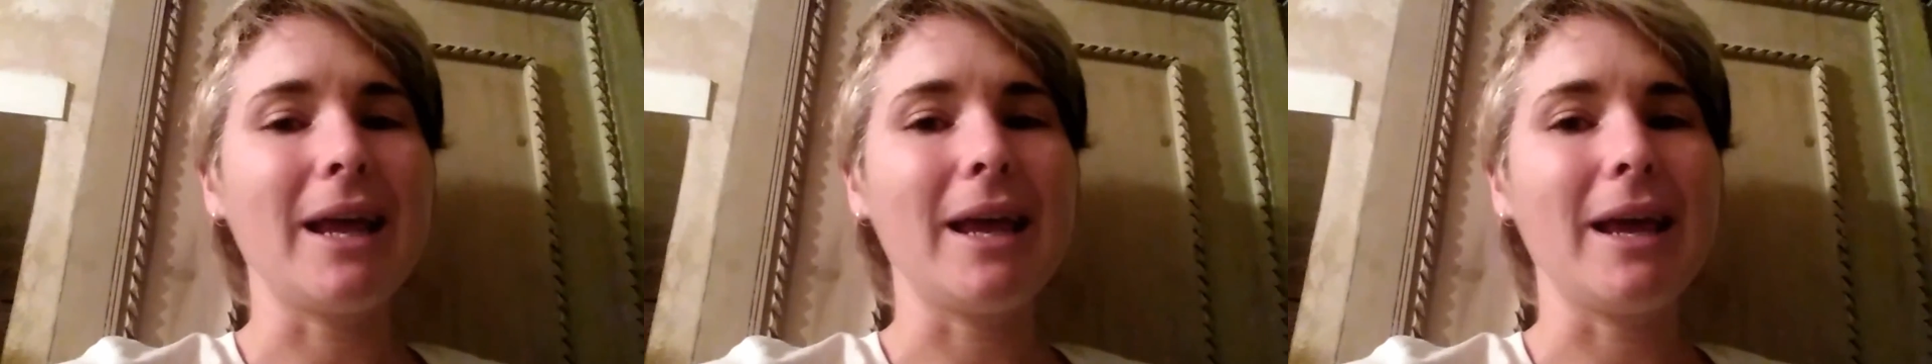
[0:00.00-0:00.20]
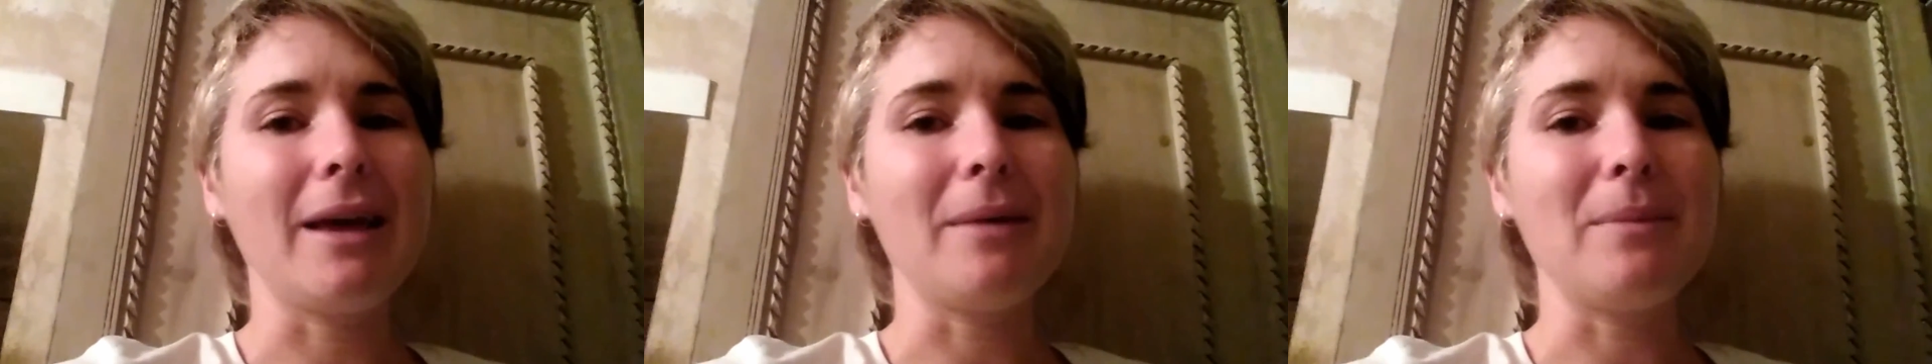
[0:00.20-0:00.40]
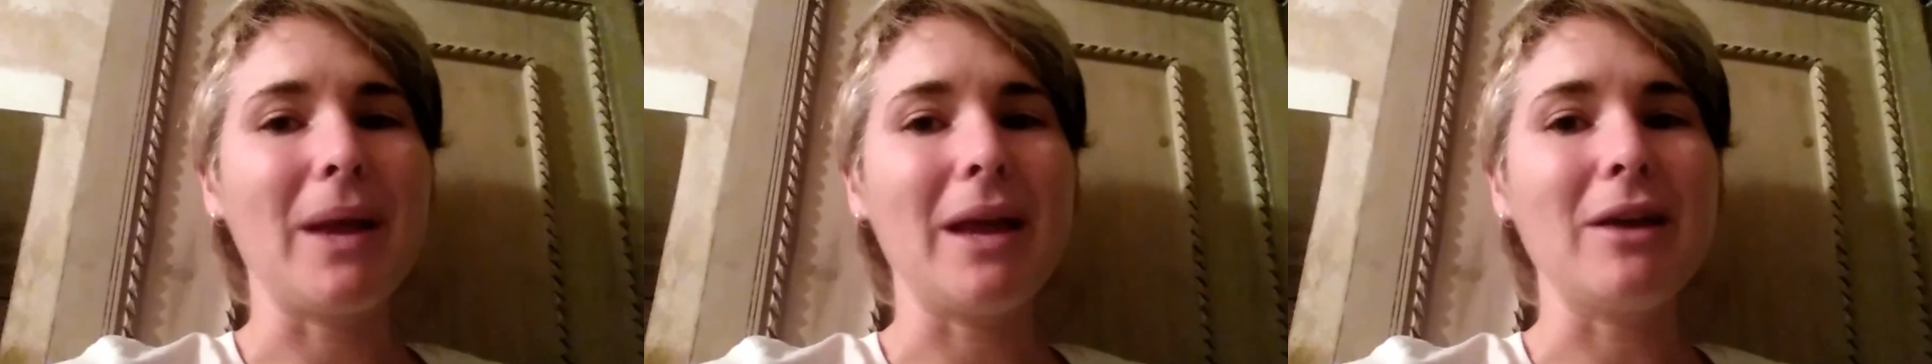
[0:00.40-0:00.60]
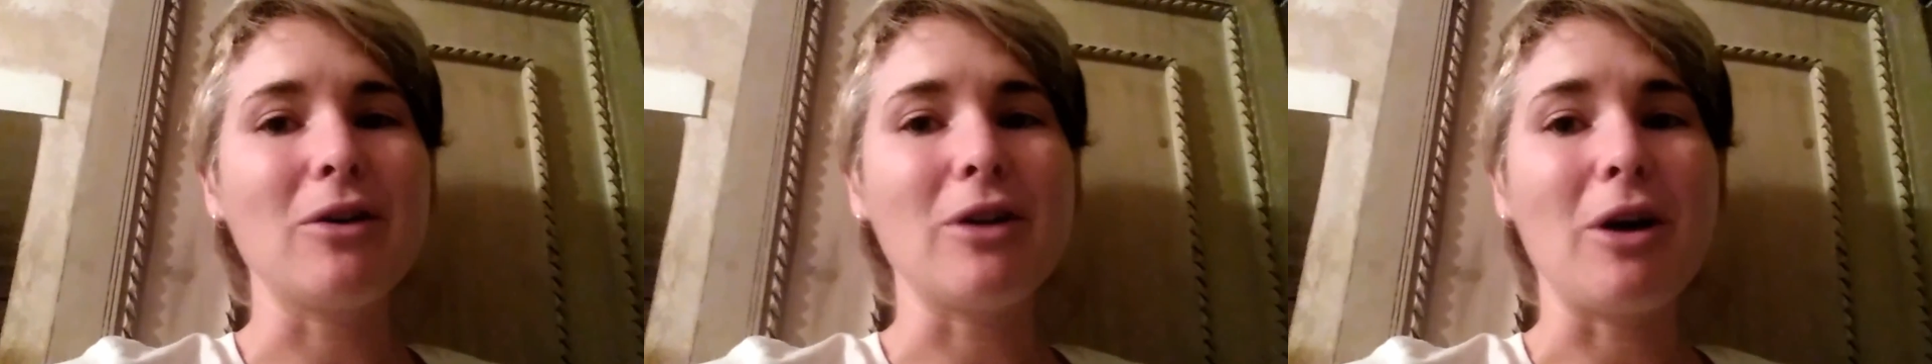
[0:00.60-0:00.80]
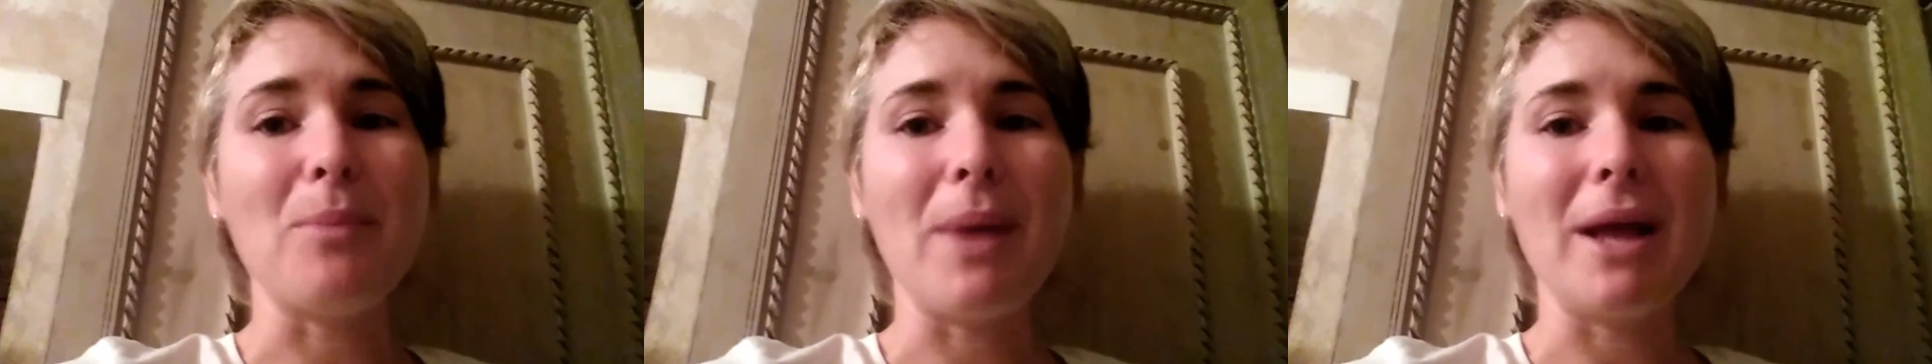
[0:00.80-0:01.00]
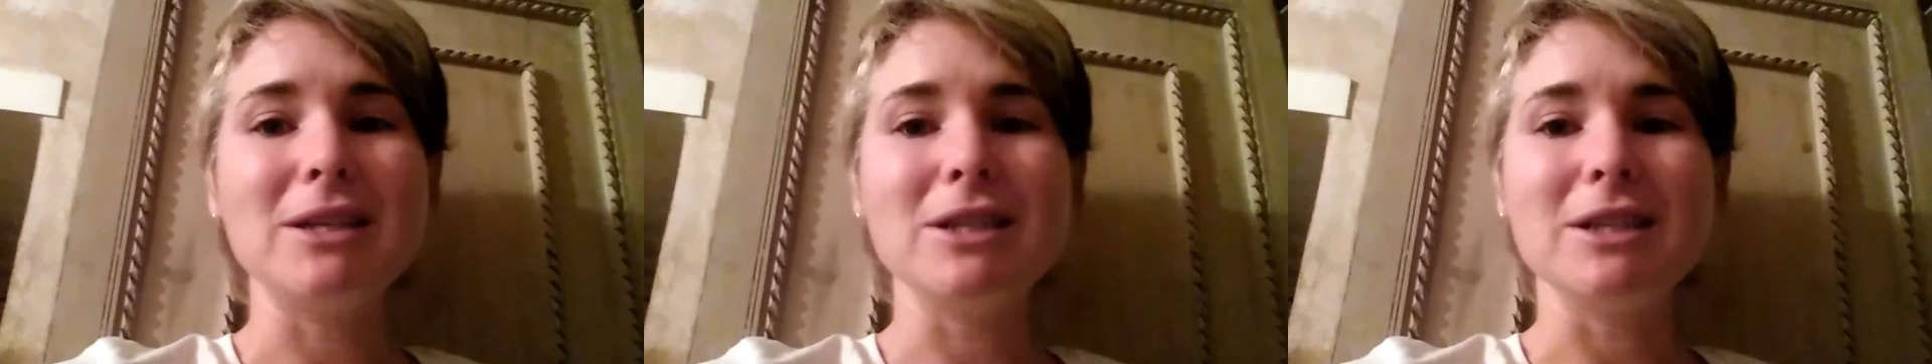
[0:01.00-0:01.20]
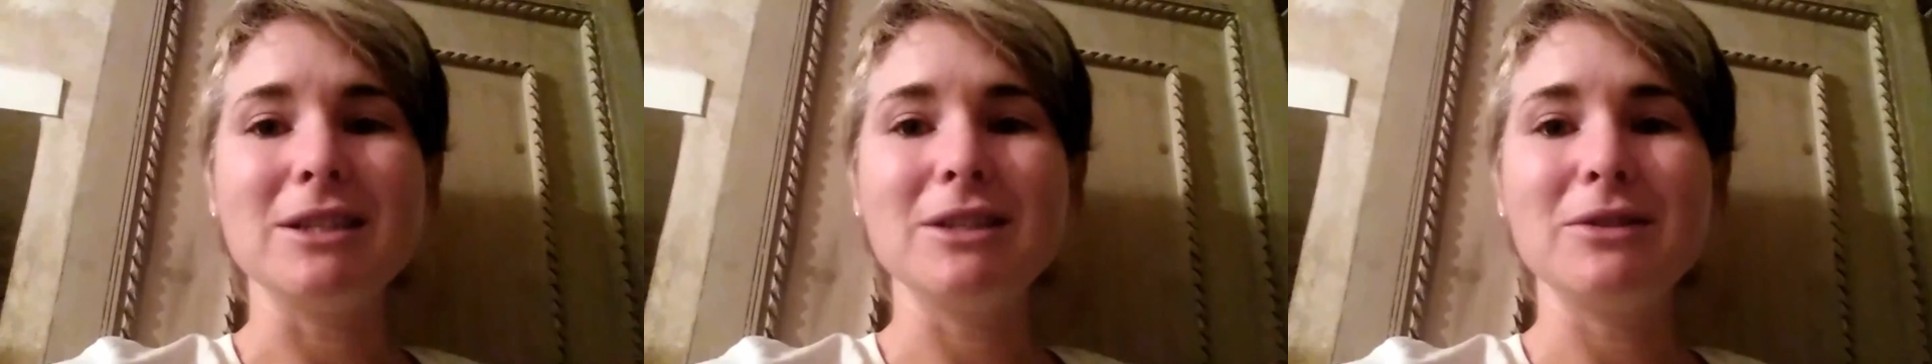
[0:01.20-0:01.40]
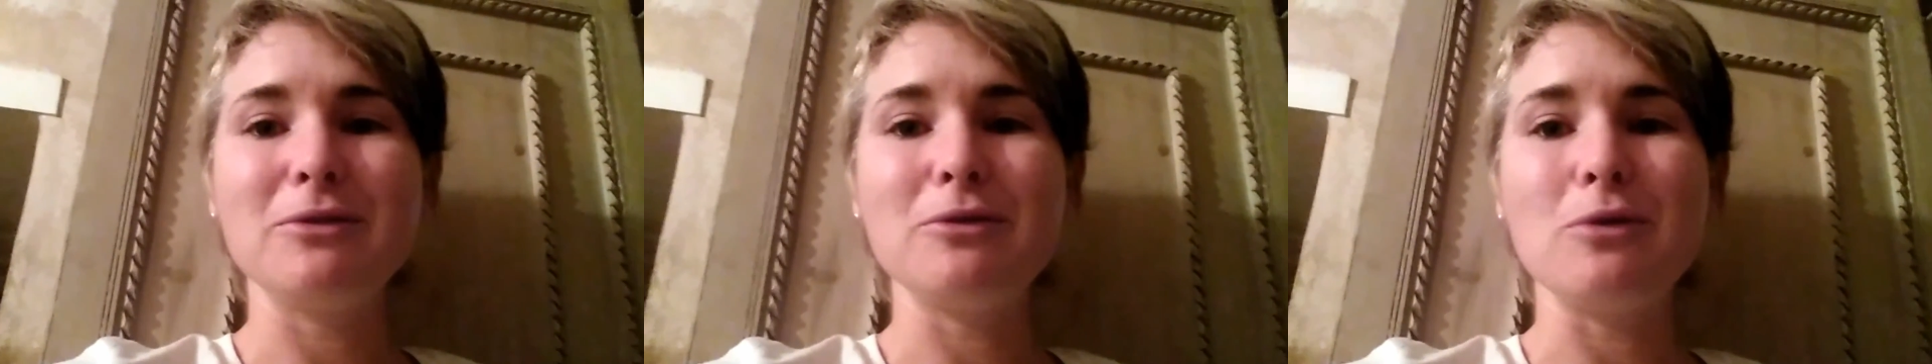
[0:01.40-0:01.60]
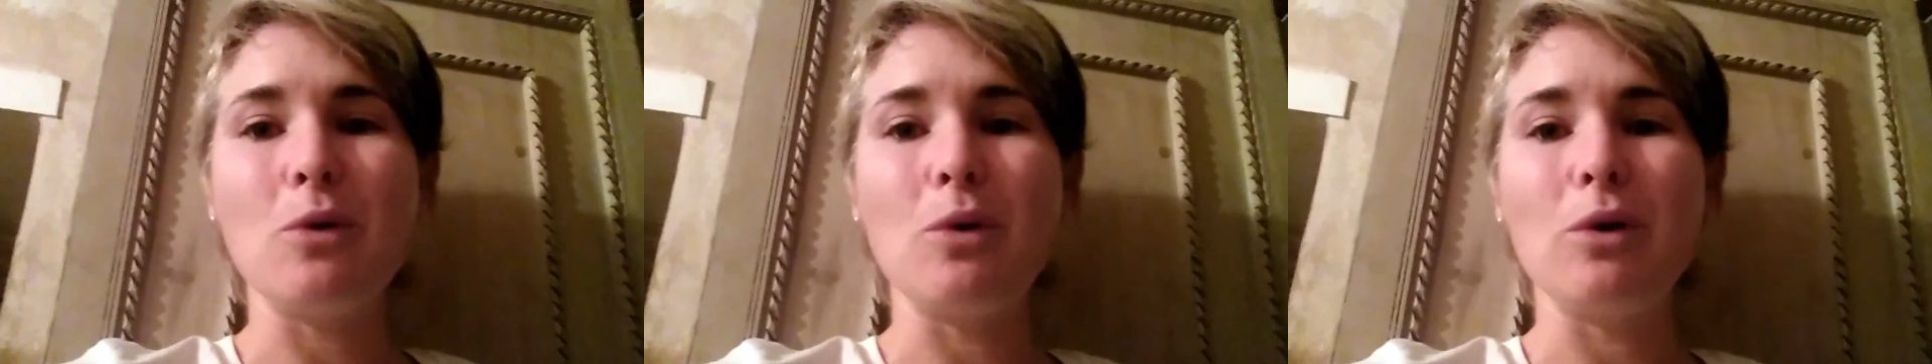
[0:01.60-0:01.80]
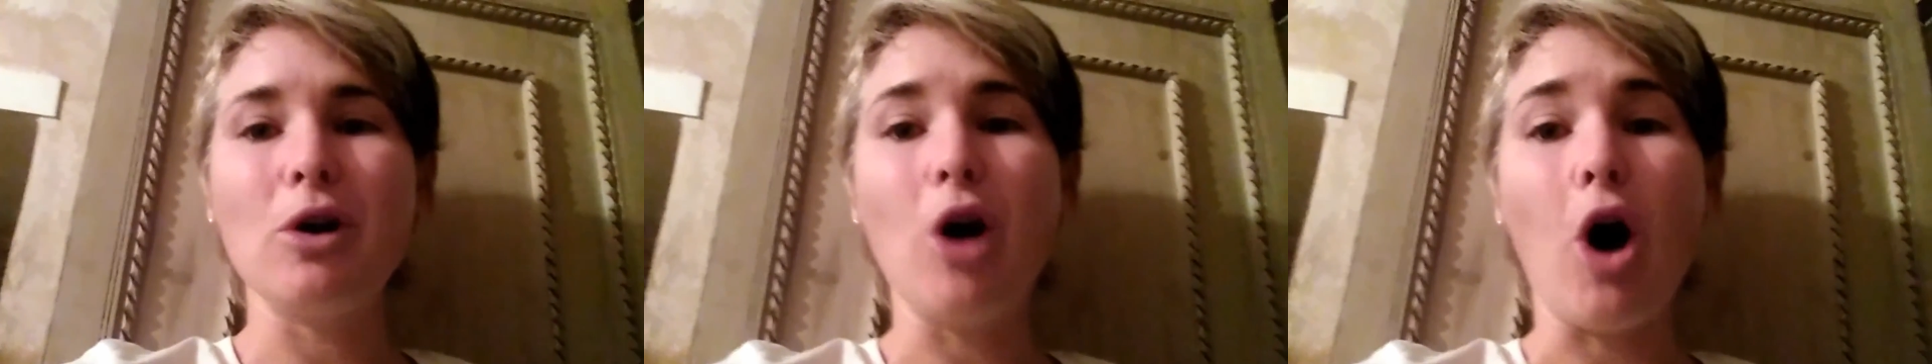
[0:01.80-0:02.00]
and got our badges
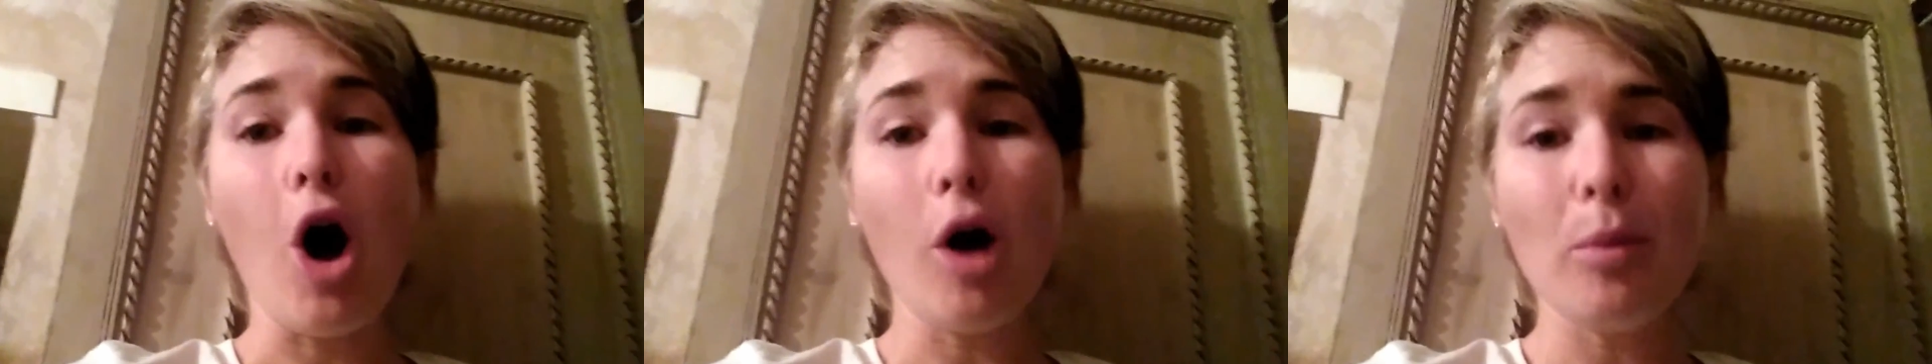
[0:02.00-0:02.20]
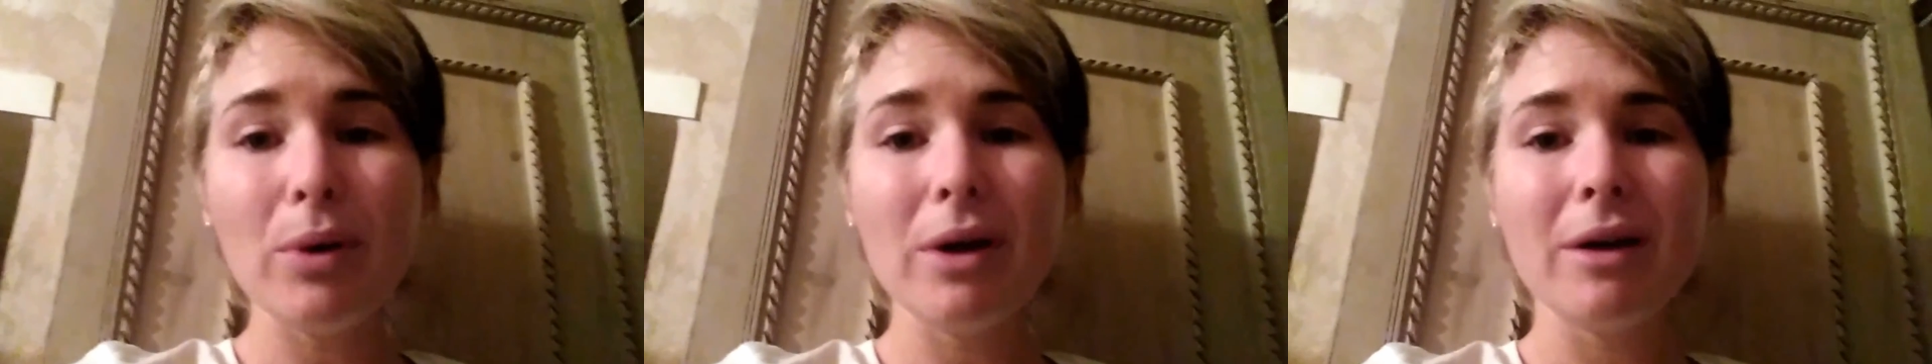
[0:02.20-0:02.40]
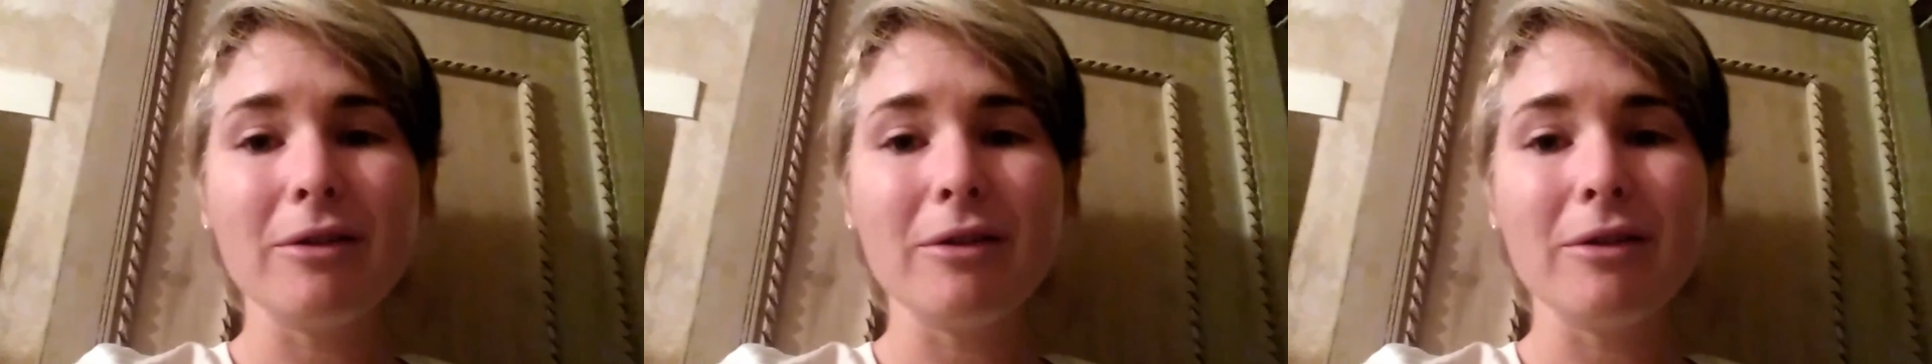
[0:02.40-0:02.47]
for COP,